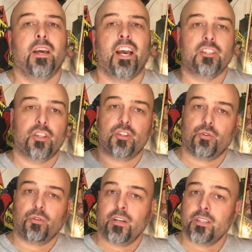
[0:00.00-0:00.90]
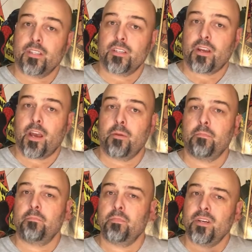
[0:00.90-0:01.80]
as the story is the same,
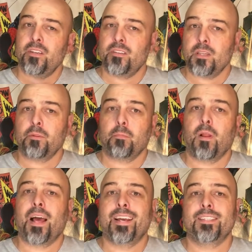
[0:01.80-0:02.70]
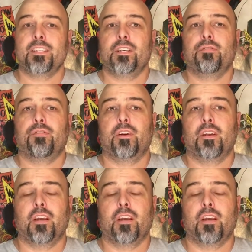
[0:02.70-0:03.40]
but some of the players are different.